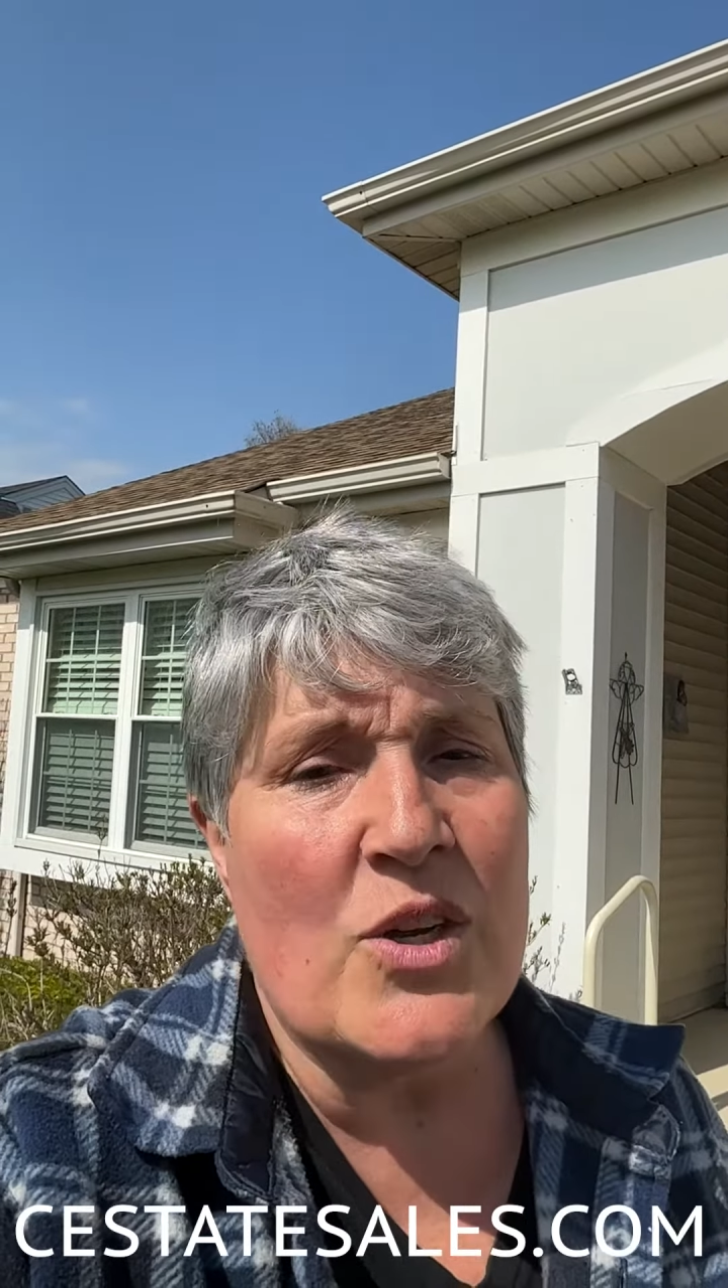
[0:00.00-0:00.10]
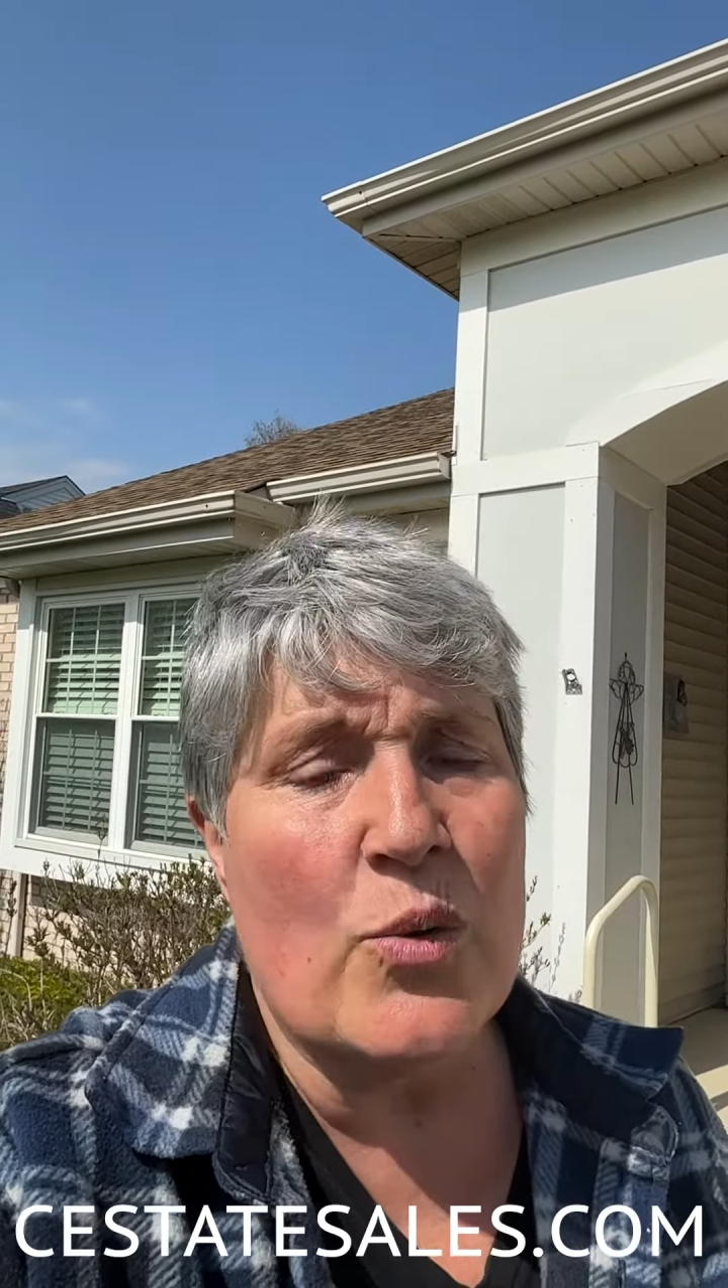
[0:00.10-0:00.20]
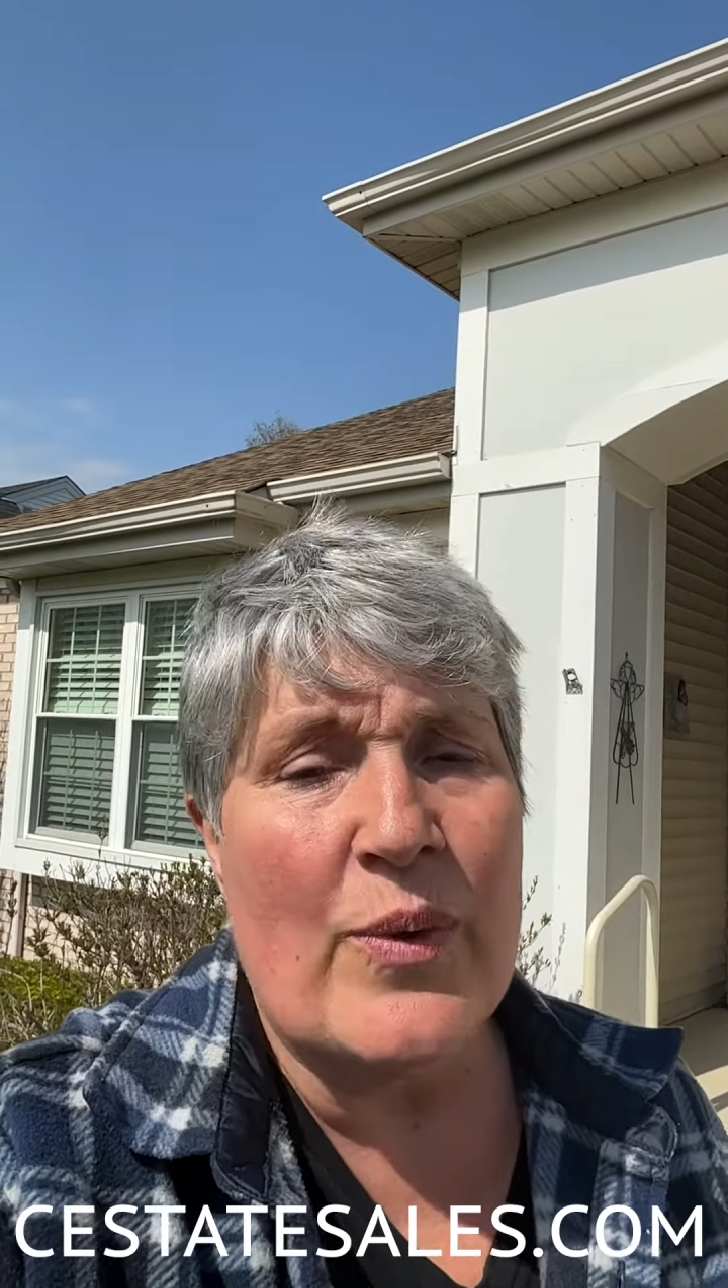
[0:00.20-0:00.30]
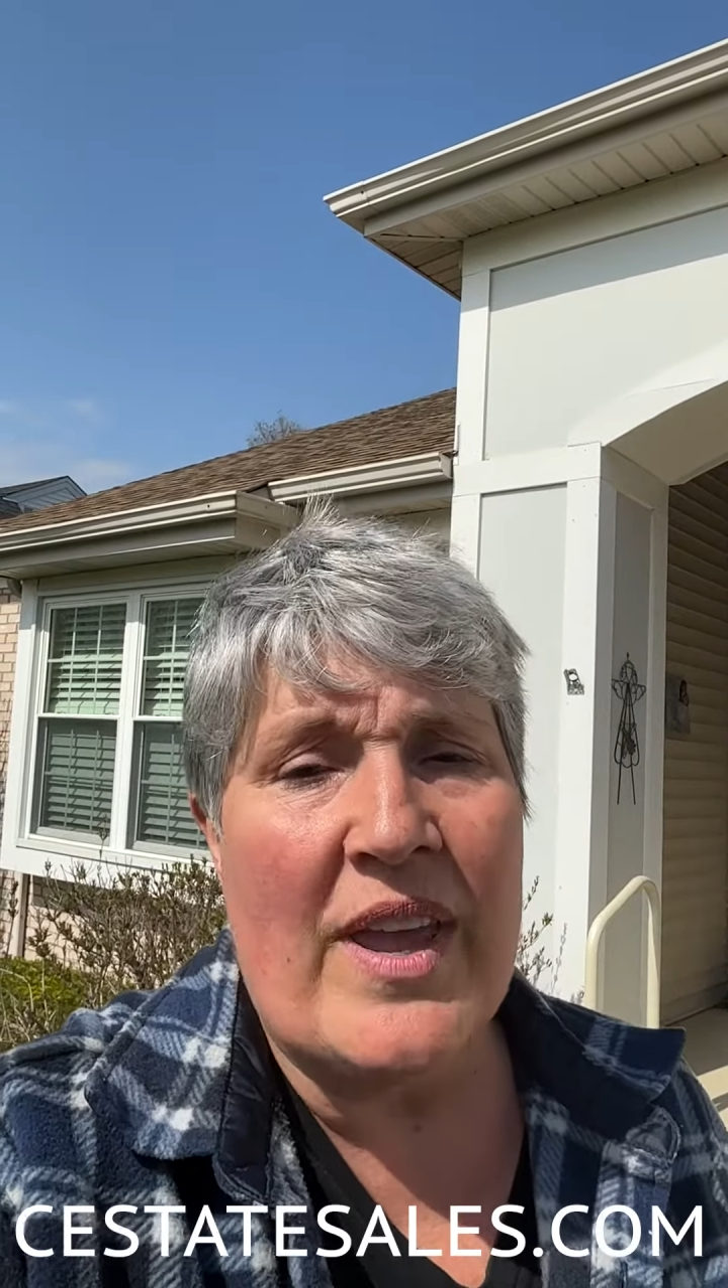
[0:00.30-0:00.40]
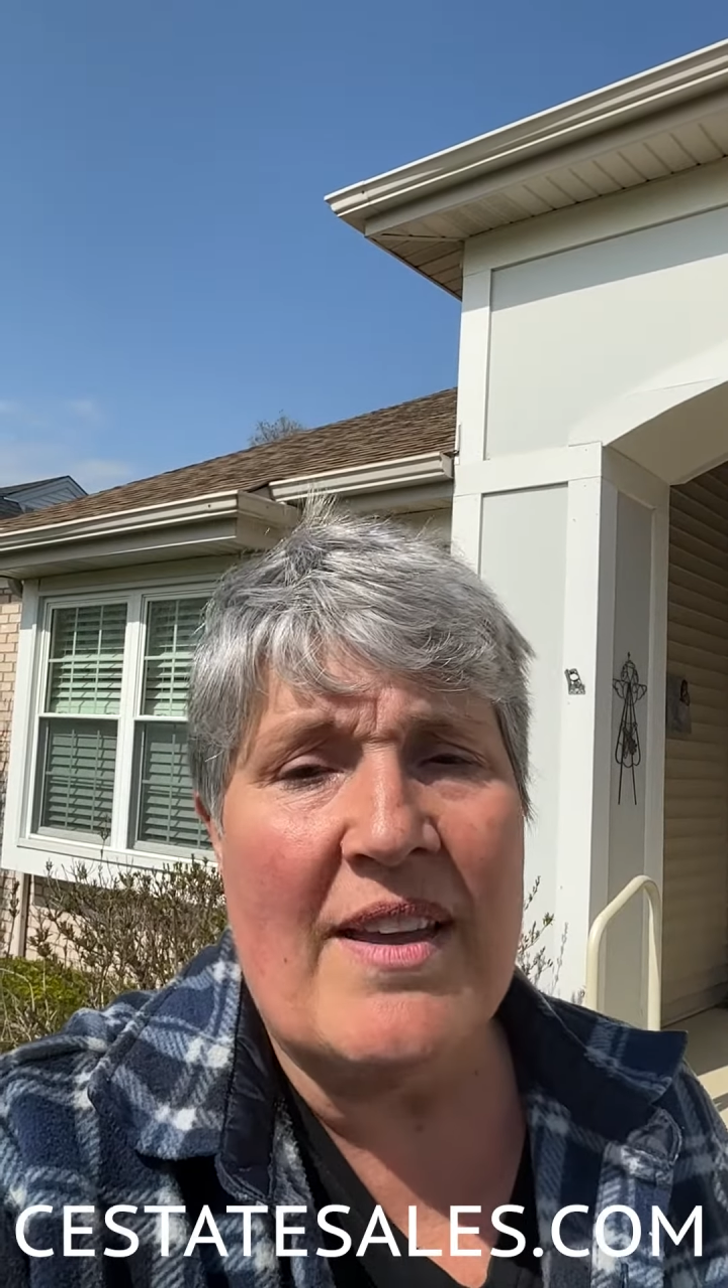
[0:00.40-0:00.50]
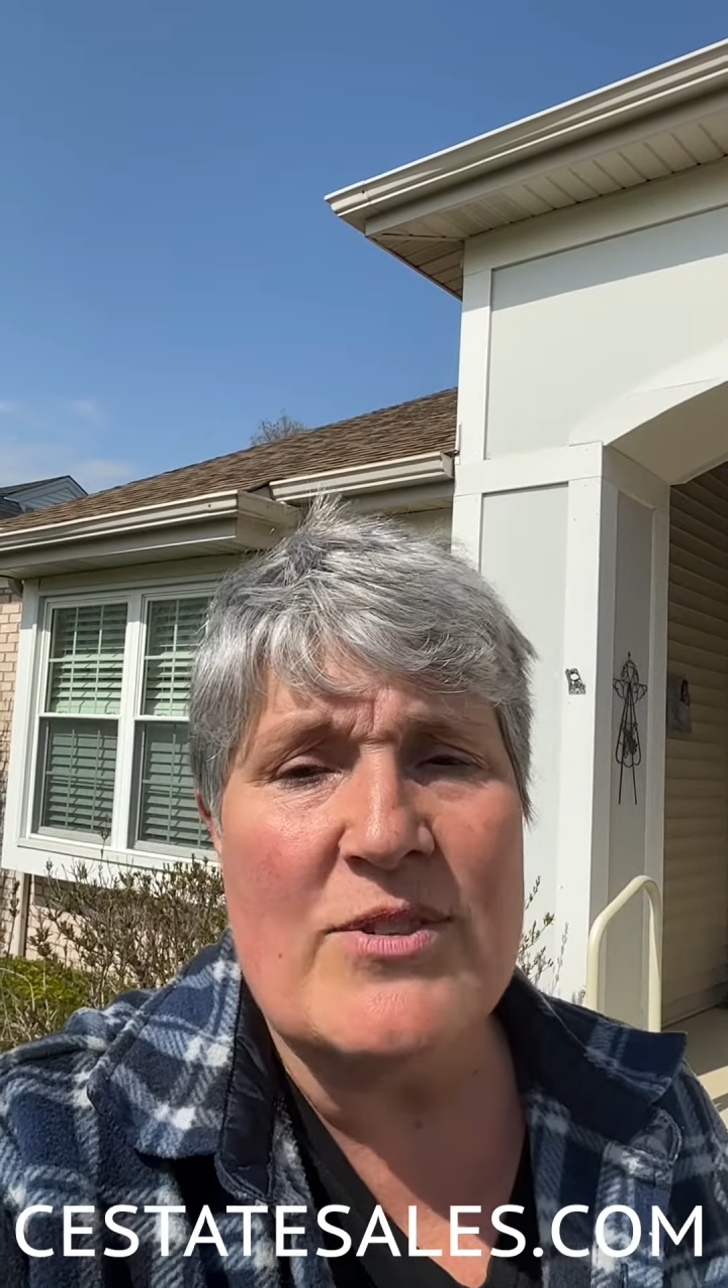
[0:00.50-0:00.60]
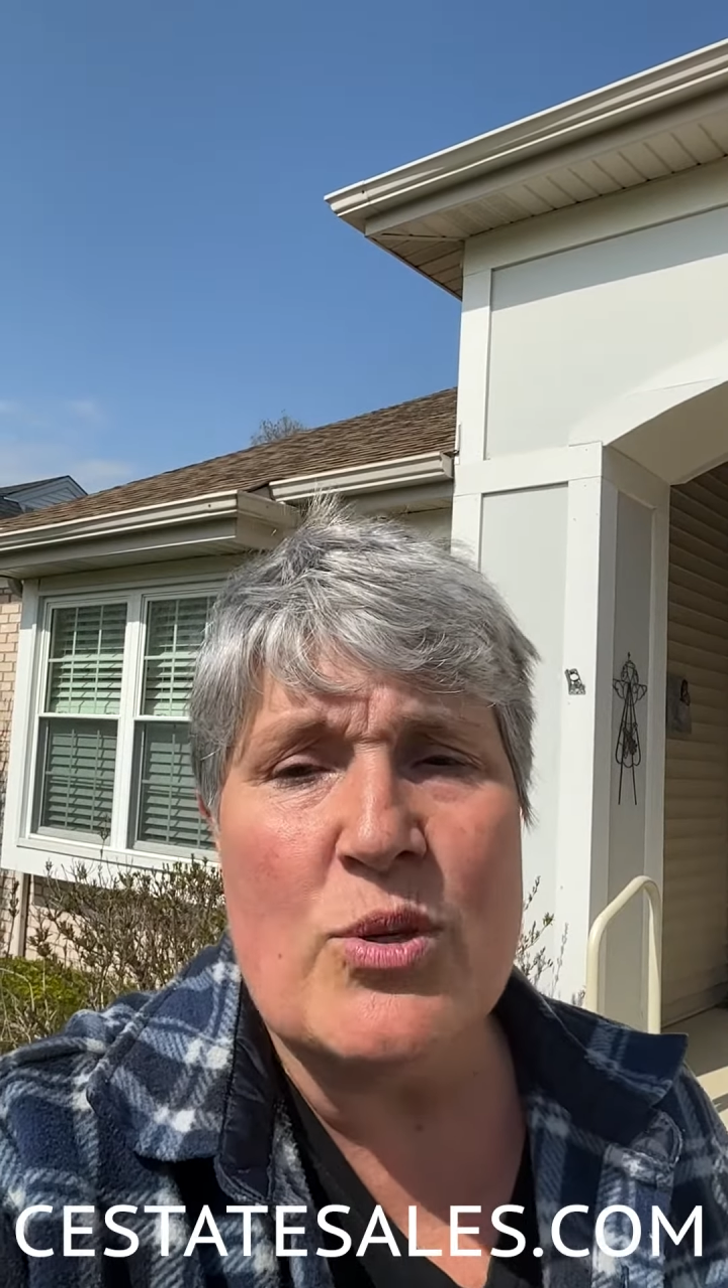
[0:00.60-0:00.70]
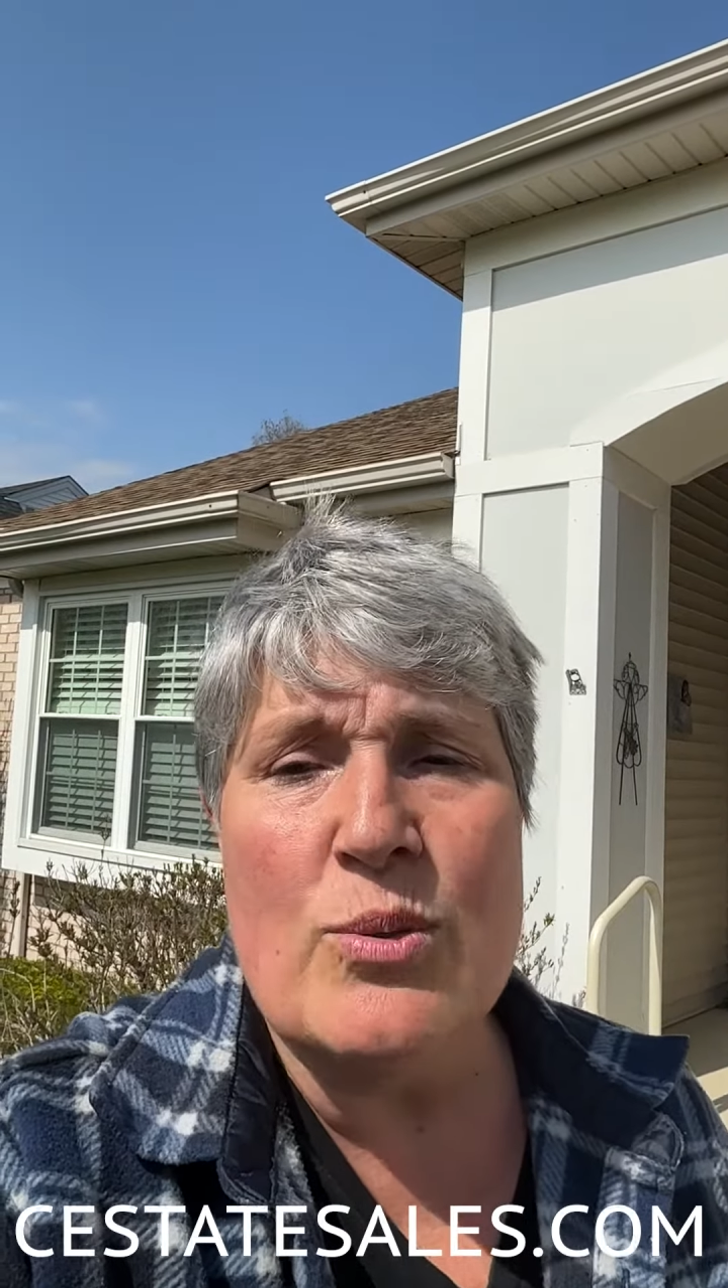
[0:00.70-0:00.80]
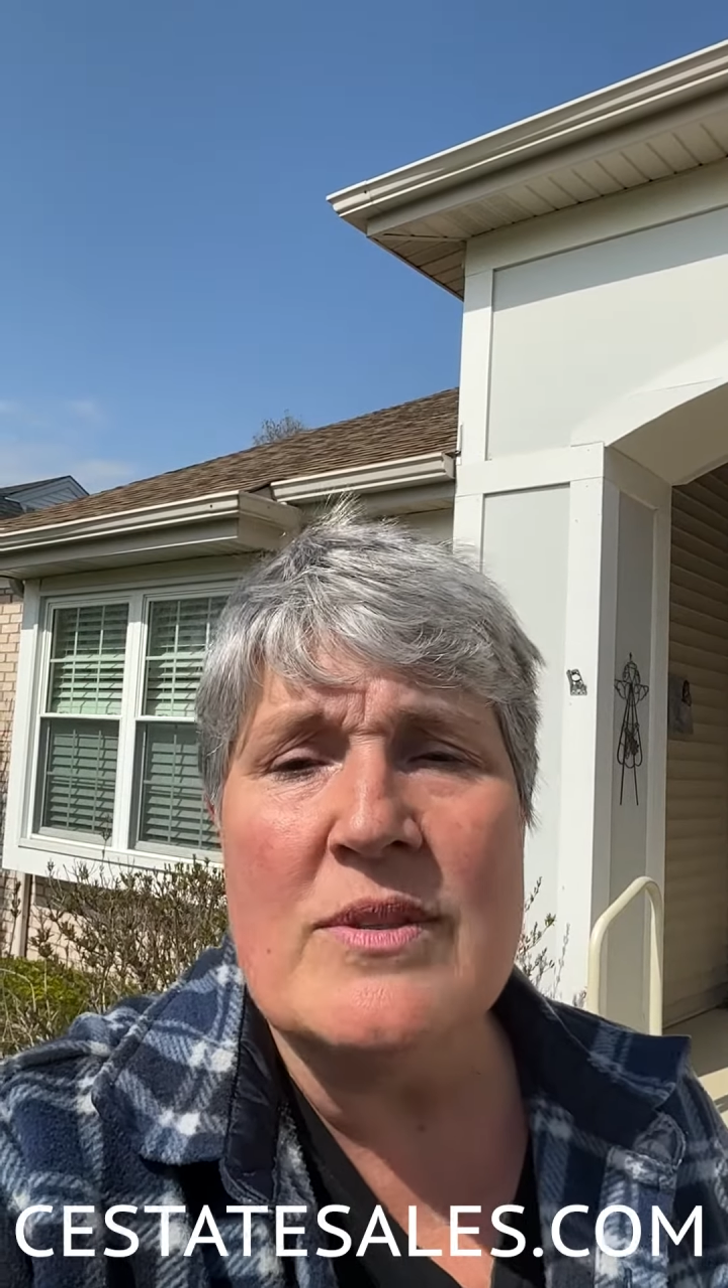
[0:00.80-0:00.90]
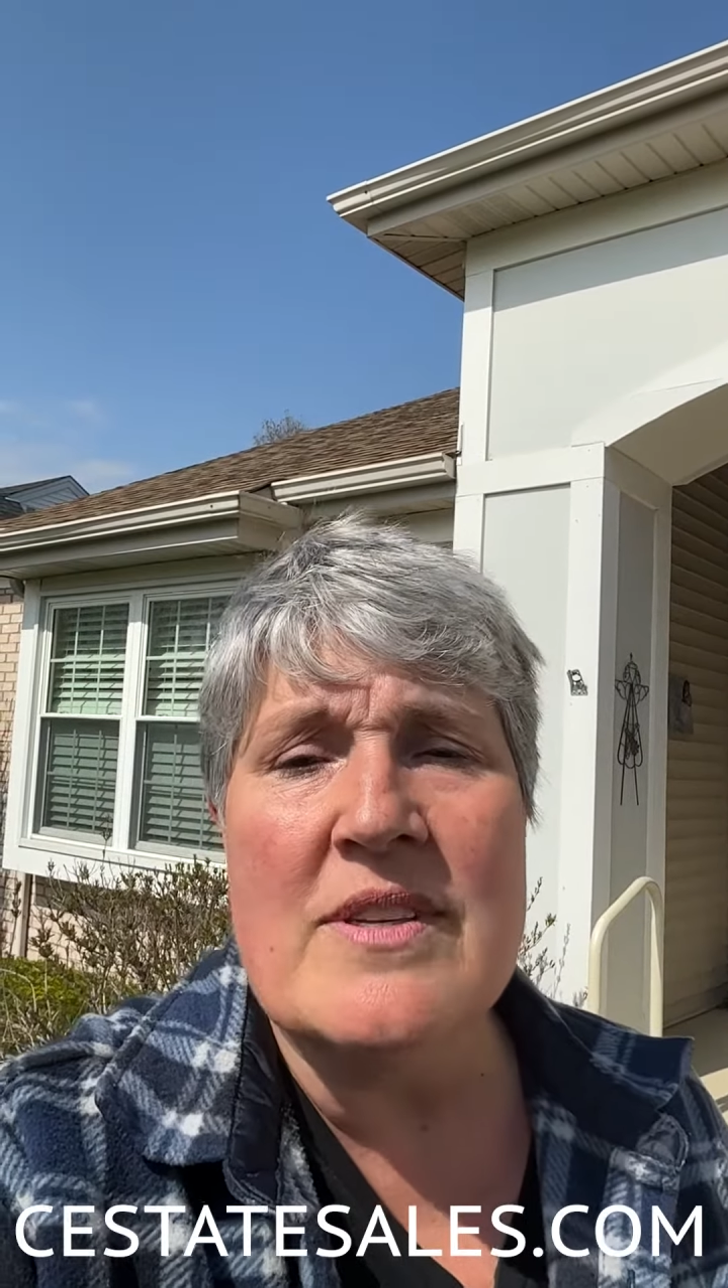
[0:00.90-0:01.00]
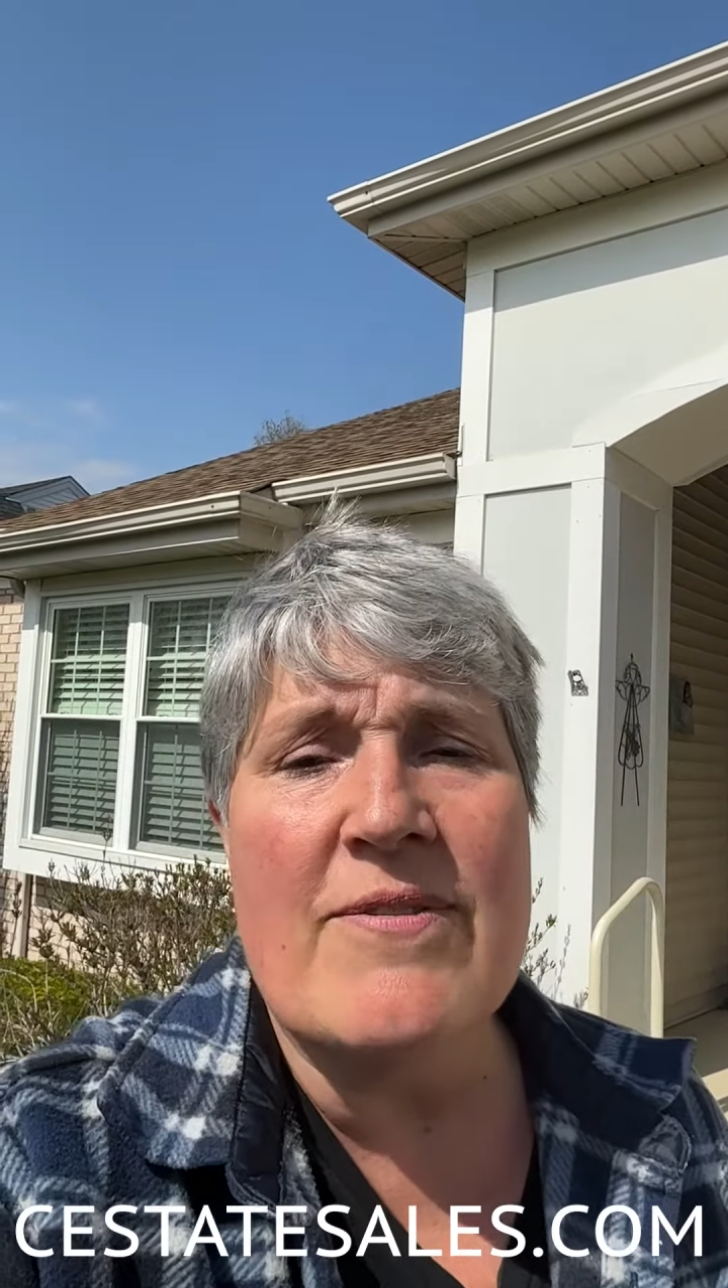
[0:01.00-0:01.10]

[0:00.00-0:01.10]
we have tools of